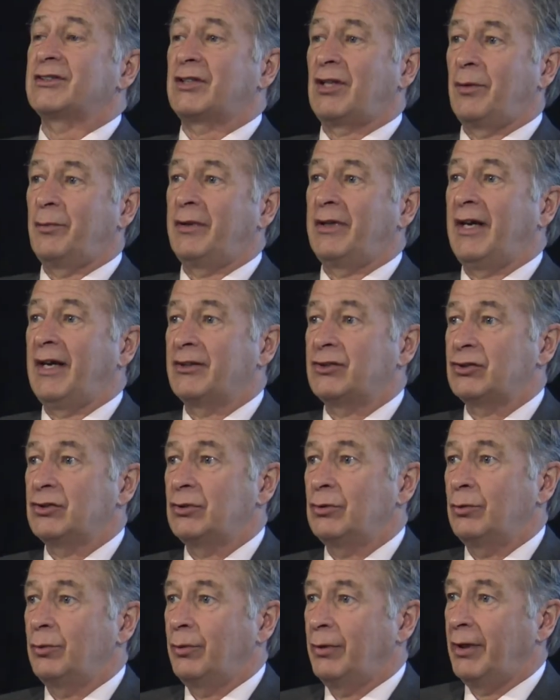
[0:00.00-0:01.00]
is coming at
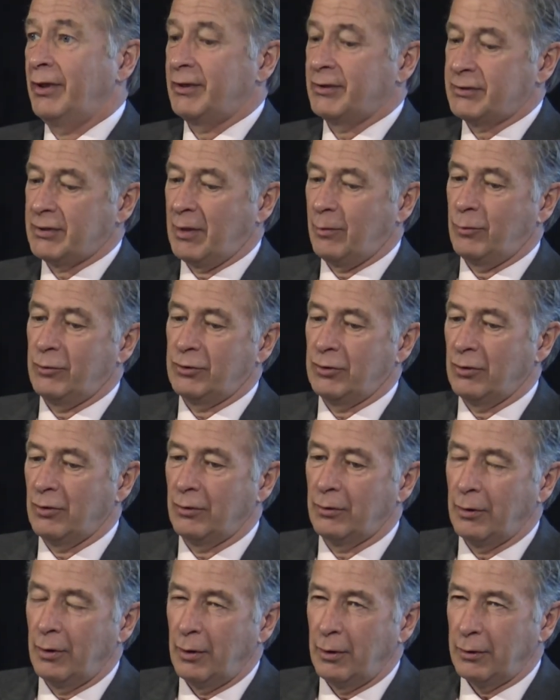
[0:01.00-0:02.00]
you at a time when
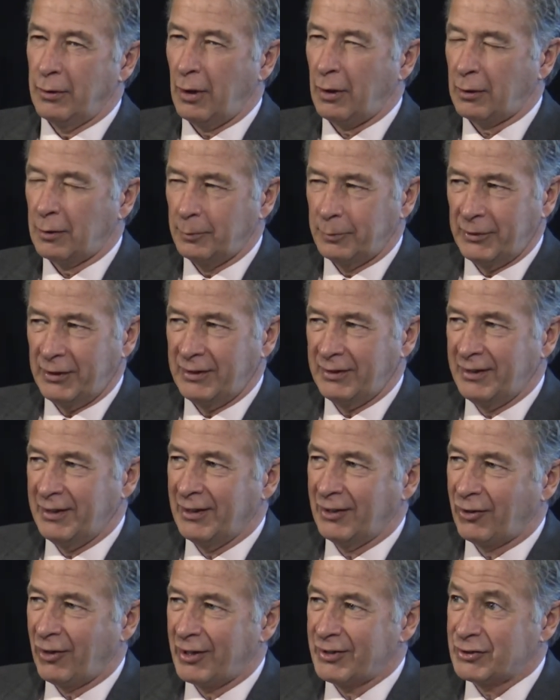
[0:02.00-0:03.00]
you're not completely
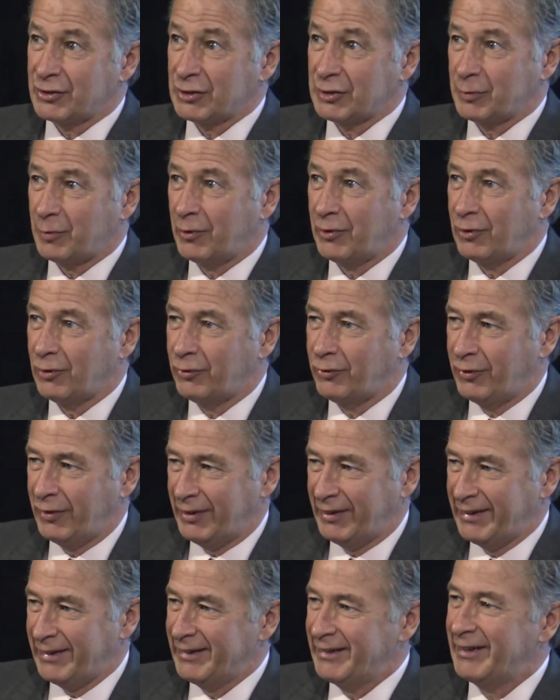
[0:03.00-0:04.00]
in crisis, but you're
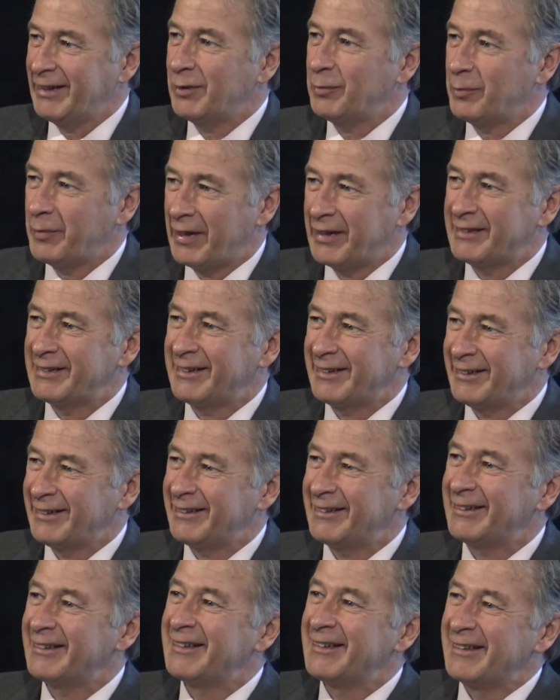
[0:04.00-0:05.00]
feeling the
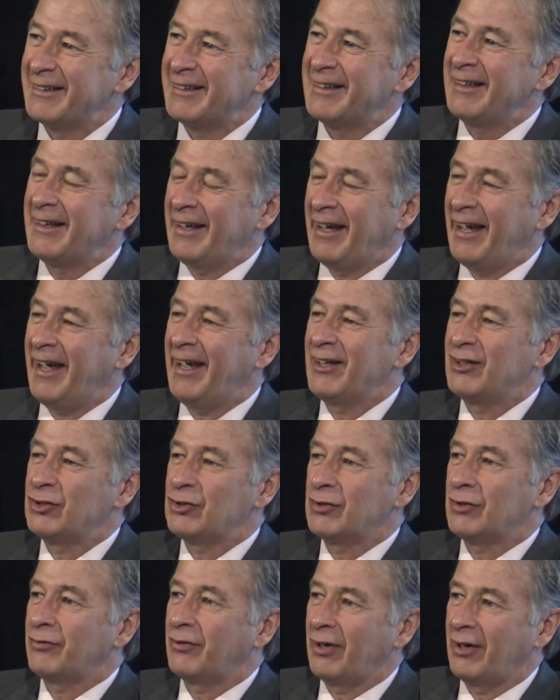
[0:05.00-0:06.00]
impending mm.
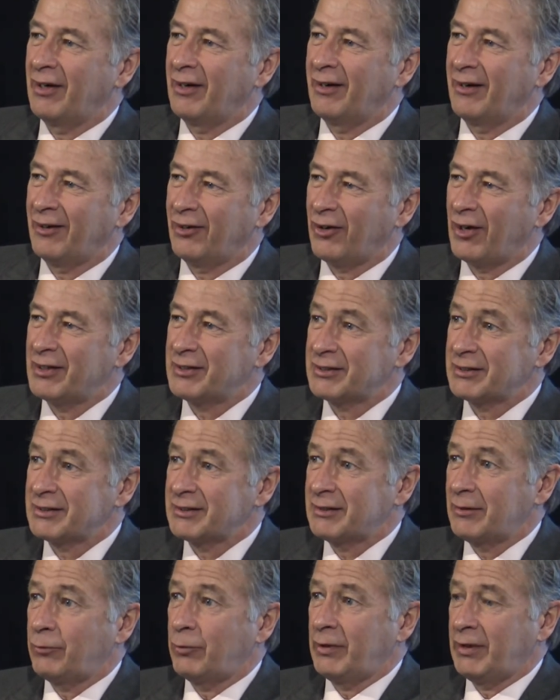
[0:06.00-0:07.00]
edge of a, a
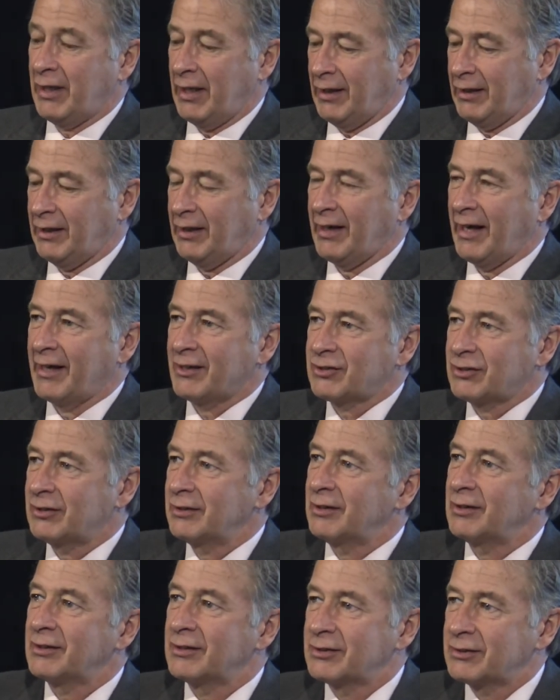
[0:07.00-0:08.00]
crisis if we can't get
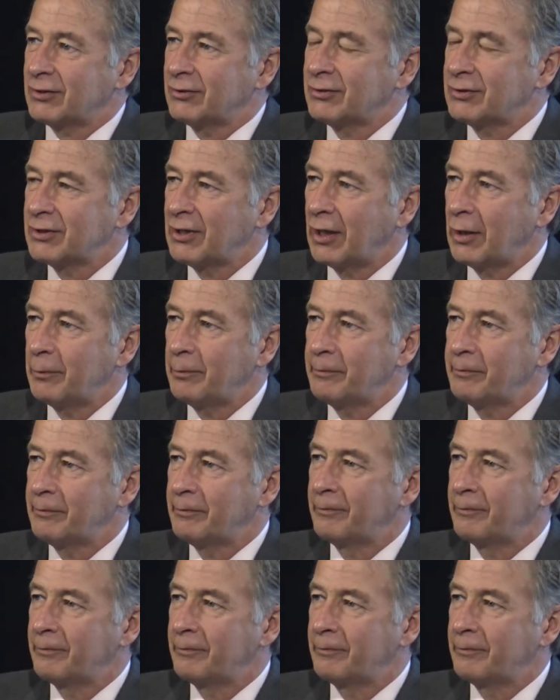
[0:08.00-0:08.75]
action at a certain time.